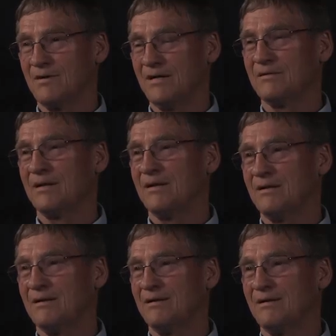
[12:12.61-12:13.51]
Right. That's
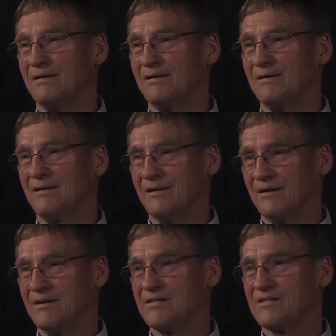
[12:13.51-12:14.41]
a jump too. It
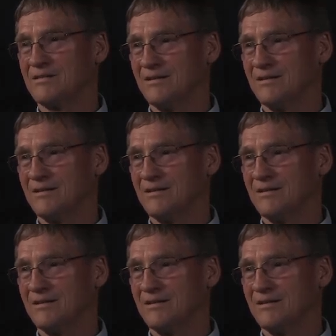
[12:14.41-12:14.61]
is.